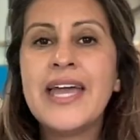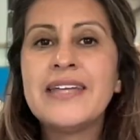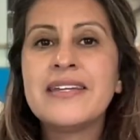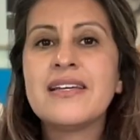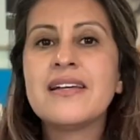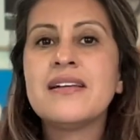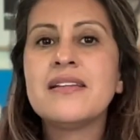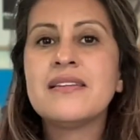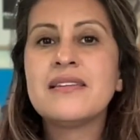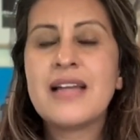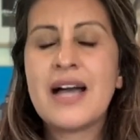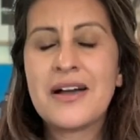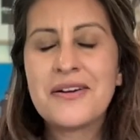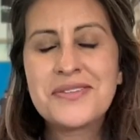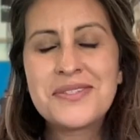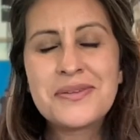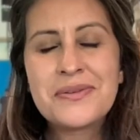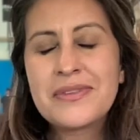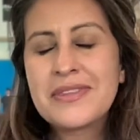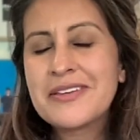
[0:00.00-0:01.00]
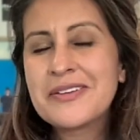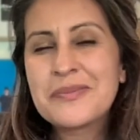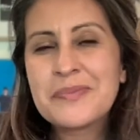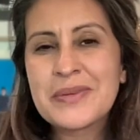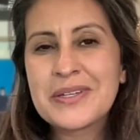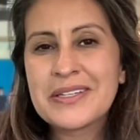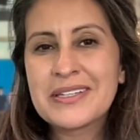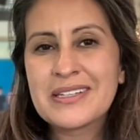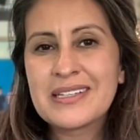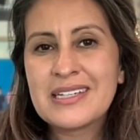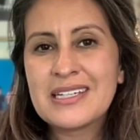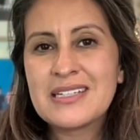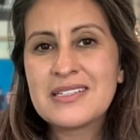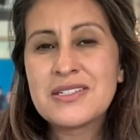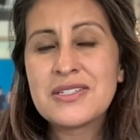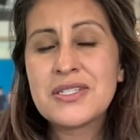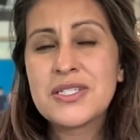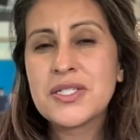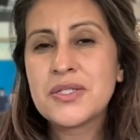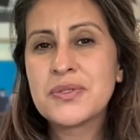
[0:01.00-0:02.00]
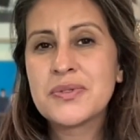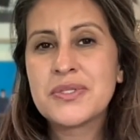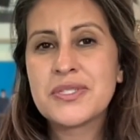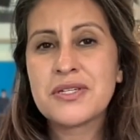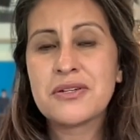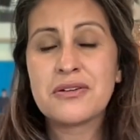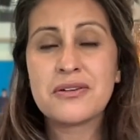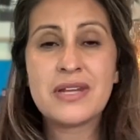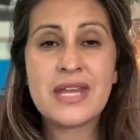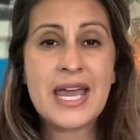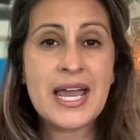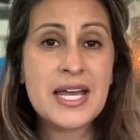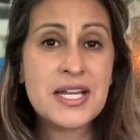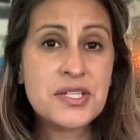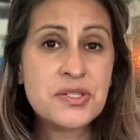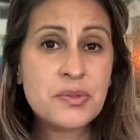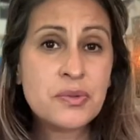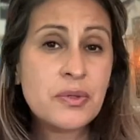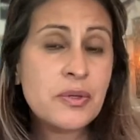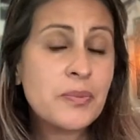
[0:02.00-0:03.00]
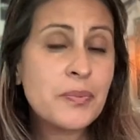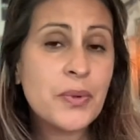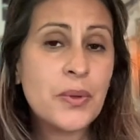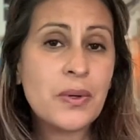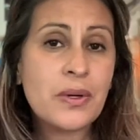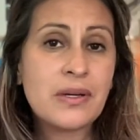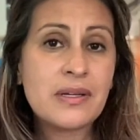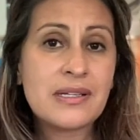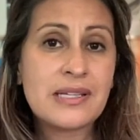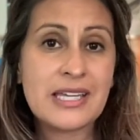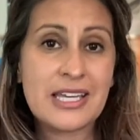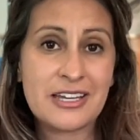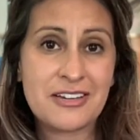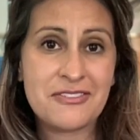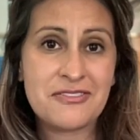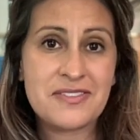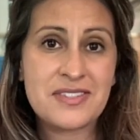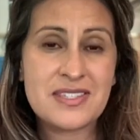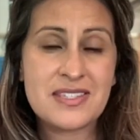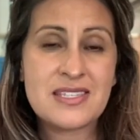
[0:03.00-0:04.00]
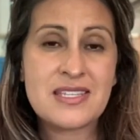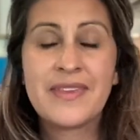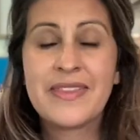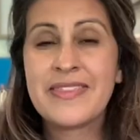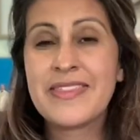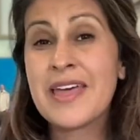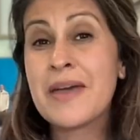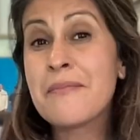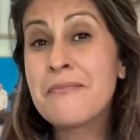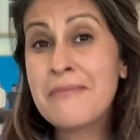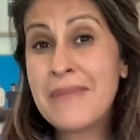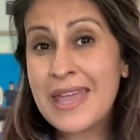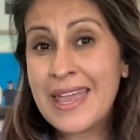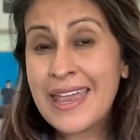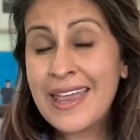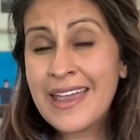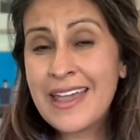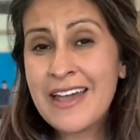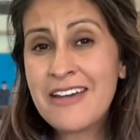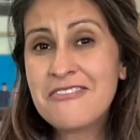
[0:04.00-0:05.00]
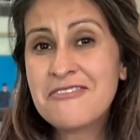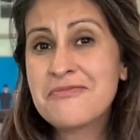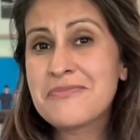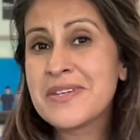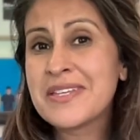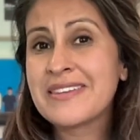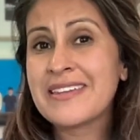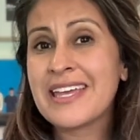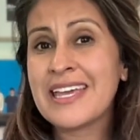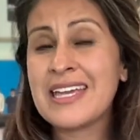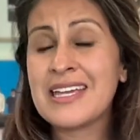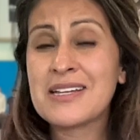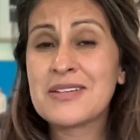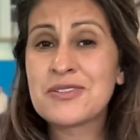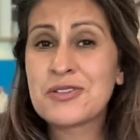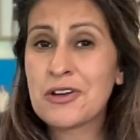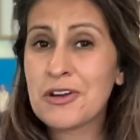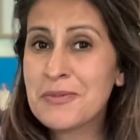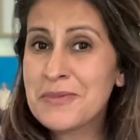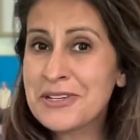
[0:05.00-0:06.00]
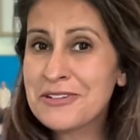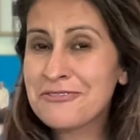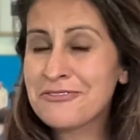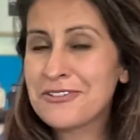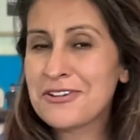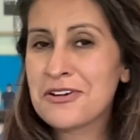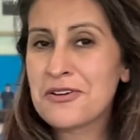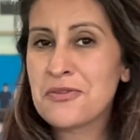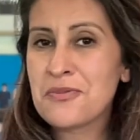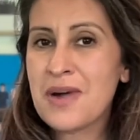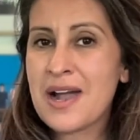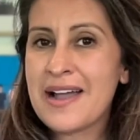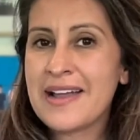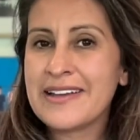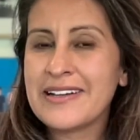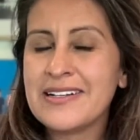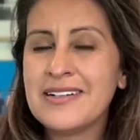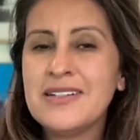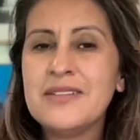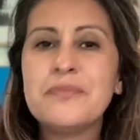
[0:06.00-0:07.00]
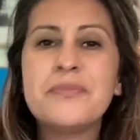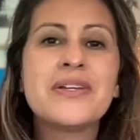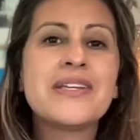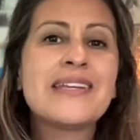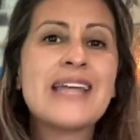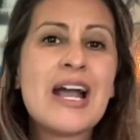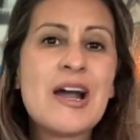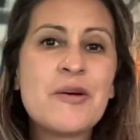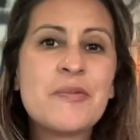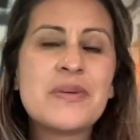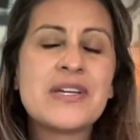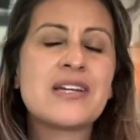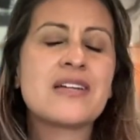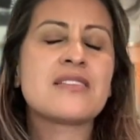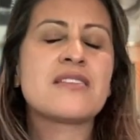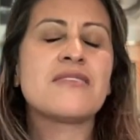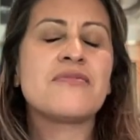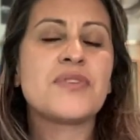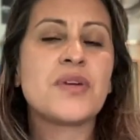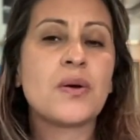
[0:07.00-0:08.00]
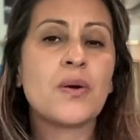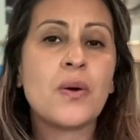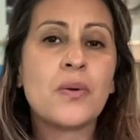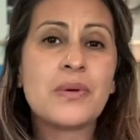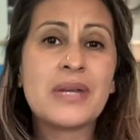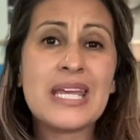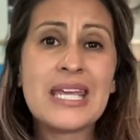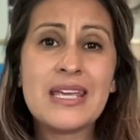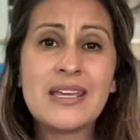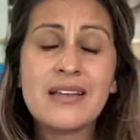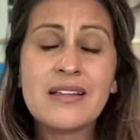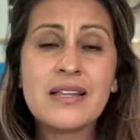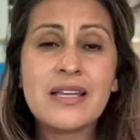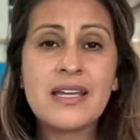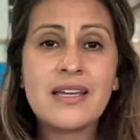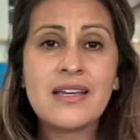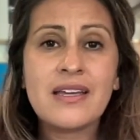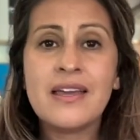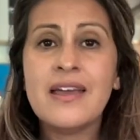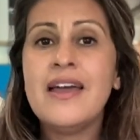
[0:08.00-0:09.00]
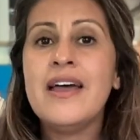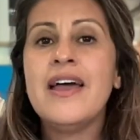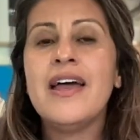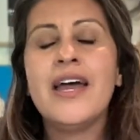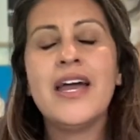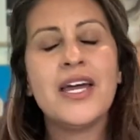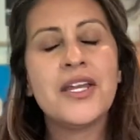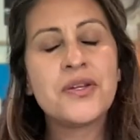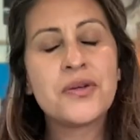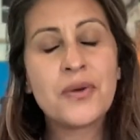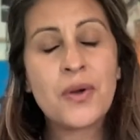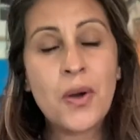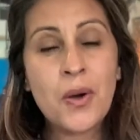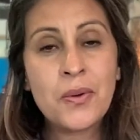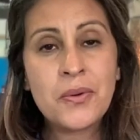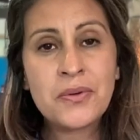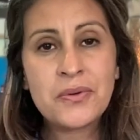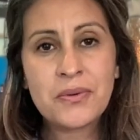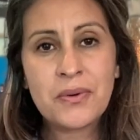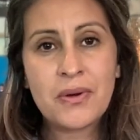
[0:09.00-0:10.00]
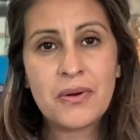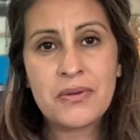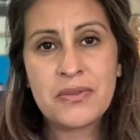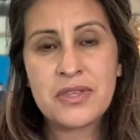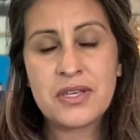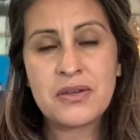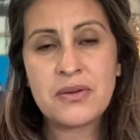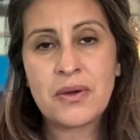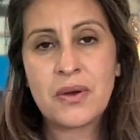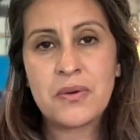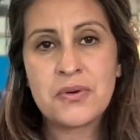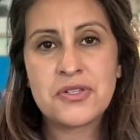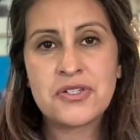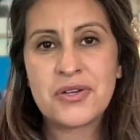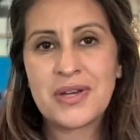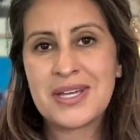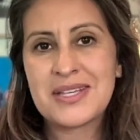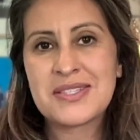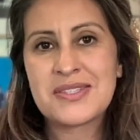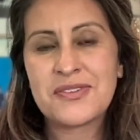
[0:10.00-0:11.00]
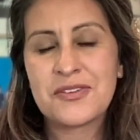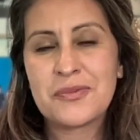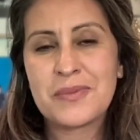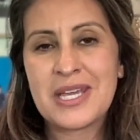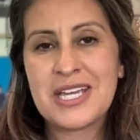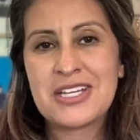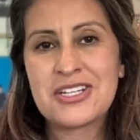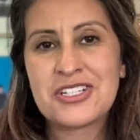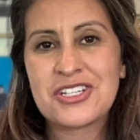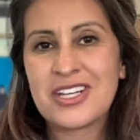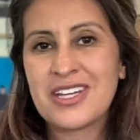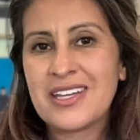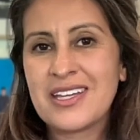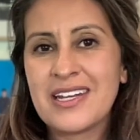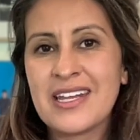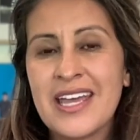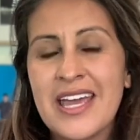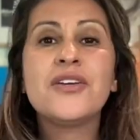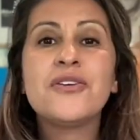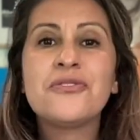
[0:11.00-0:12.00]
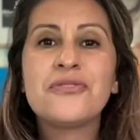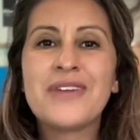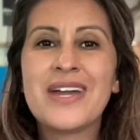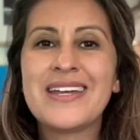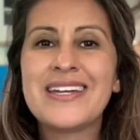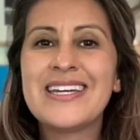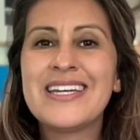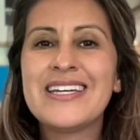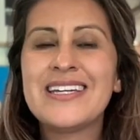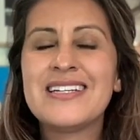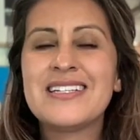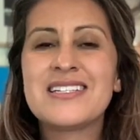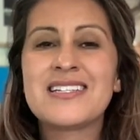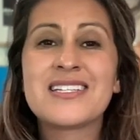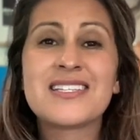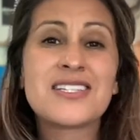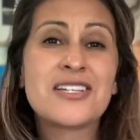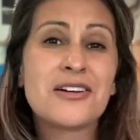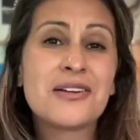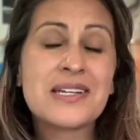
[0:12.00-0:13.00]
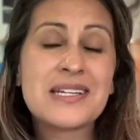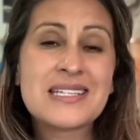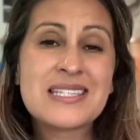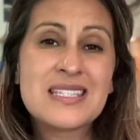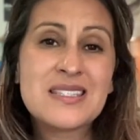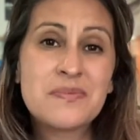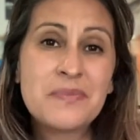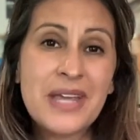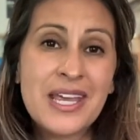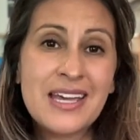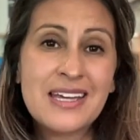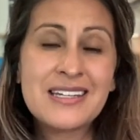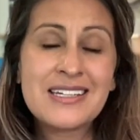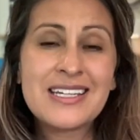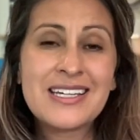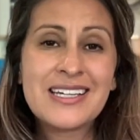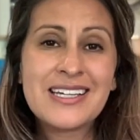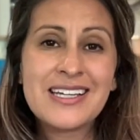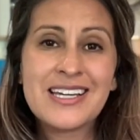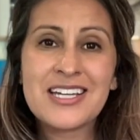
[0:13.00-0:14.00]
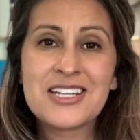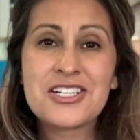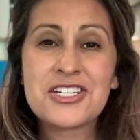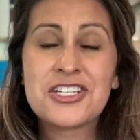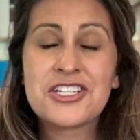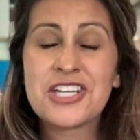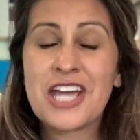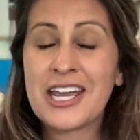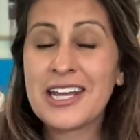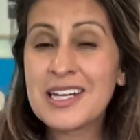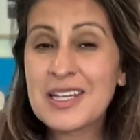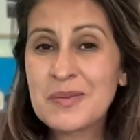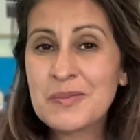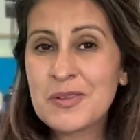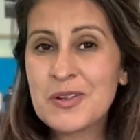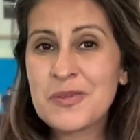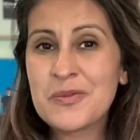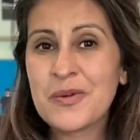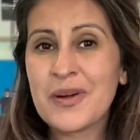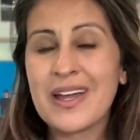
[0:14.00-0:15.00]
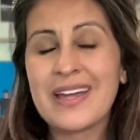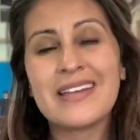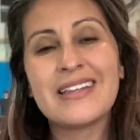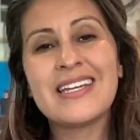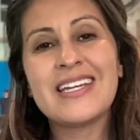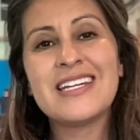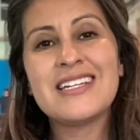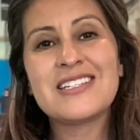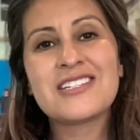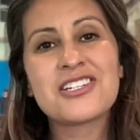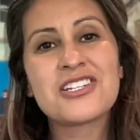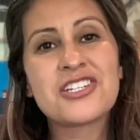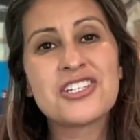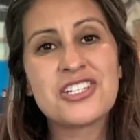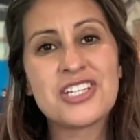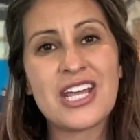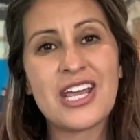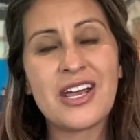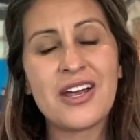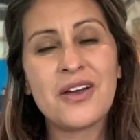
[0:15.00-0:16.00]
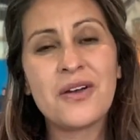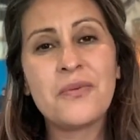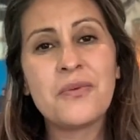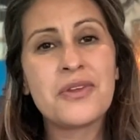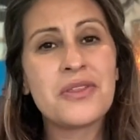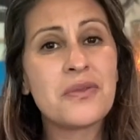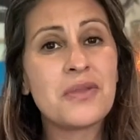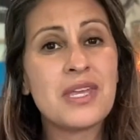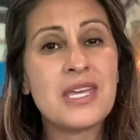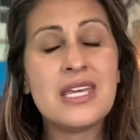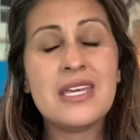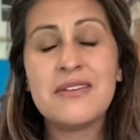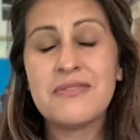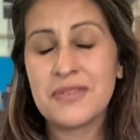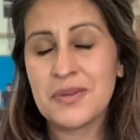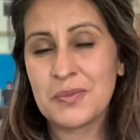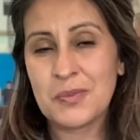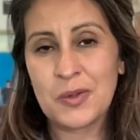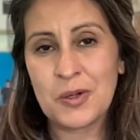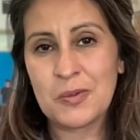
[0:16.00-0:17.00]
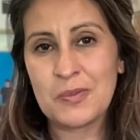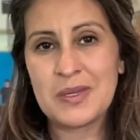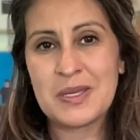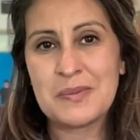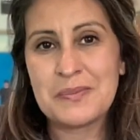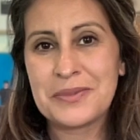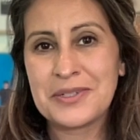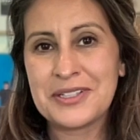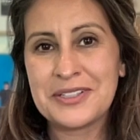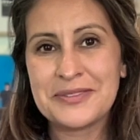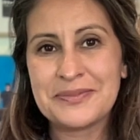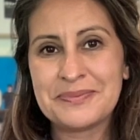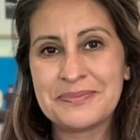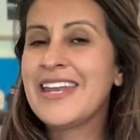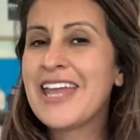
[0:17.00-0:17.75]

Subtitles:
and allows you the ability to use your natural born gifts that may have been laying dormant for a while, but now because of your own healing and your own growth and your own transformation, you're ready to start expanding and shining more brightly to share with even more people.